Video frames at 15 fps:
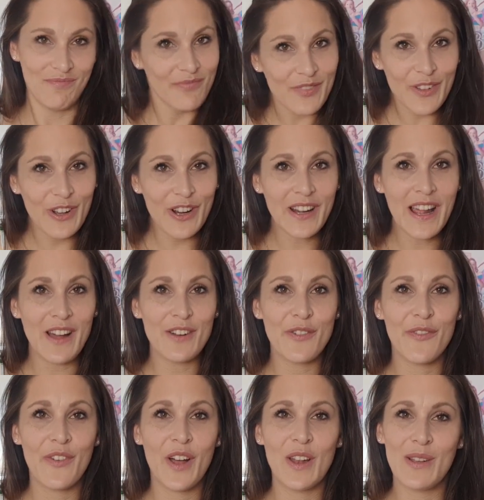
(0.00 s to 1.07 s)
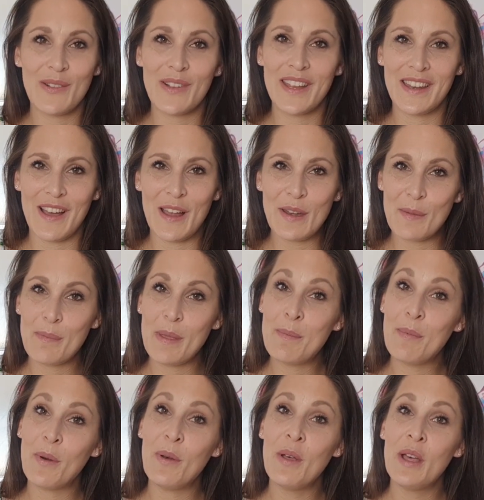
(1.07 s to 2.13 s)
learn how to follow in other
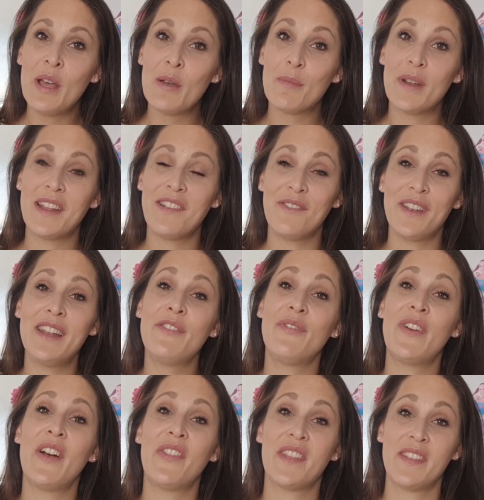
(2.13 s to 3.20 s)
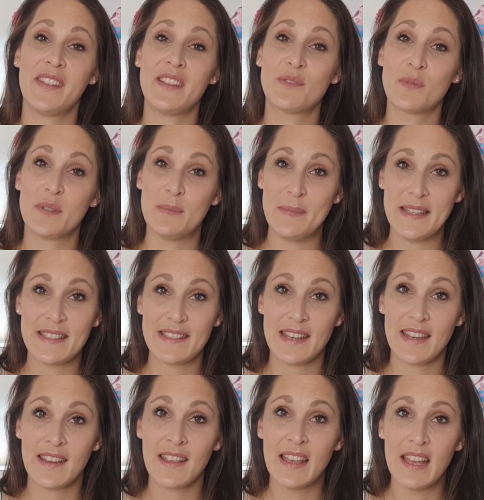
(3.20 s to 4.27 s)
people, but I really felt that this was
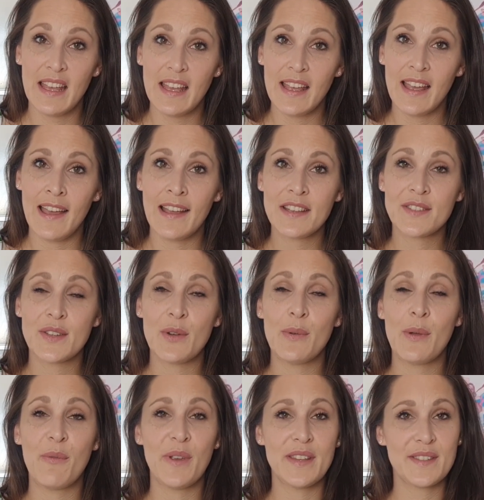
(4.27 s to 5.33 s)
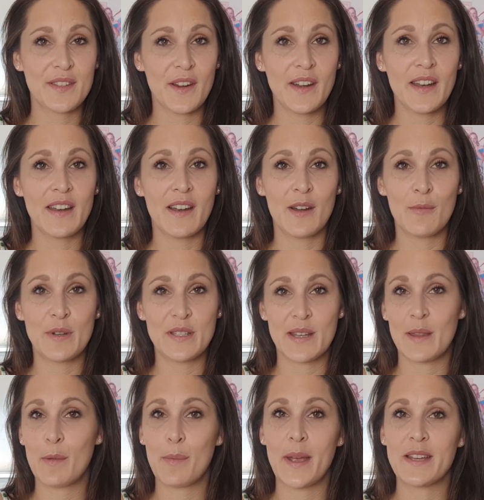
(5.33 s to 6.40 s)
missing. So when we started our
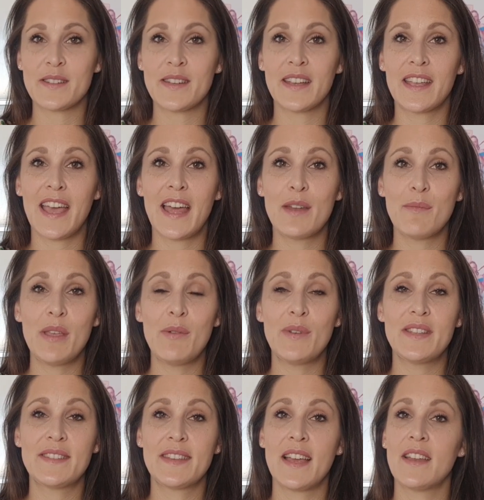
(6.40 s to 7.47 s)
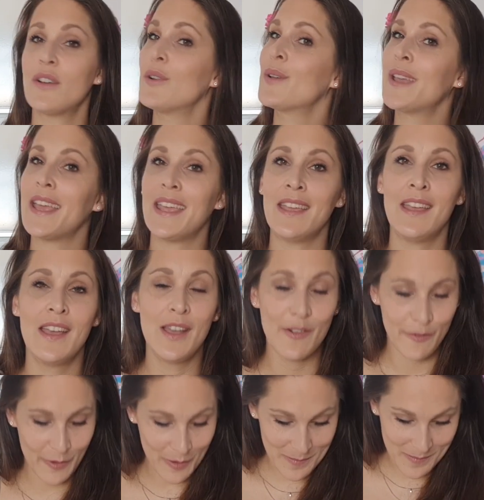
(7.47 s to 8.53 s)
Bachata Passion Academy, we said, okay,
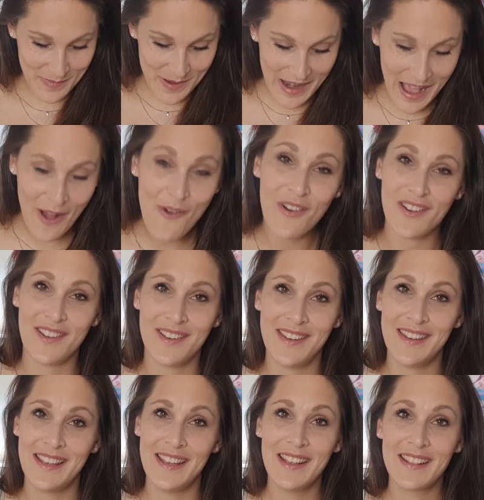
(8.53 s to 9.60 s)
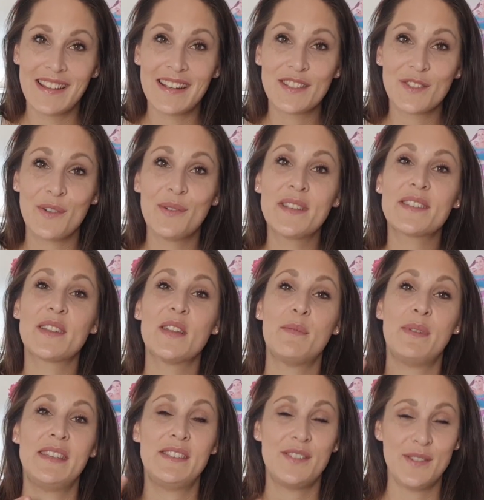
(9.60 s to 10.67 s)
from now on, there's always going to
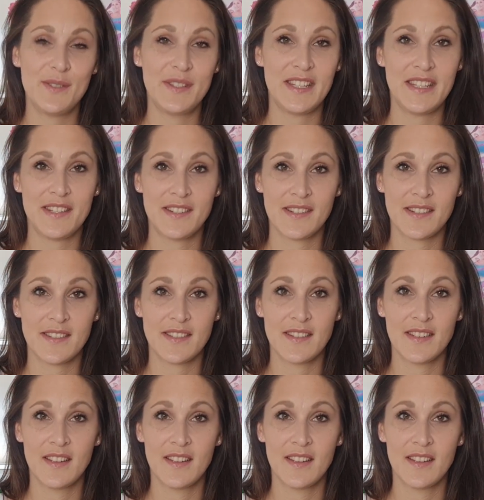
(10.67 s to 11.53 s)
be two teachers.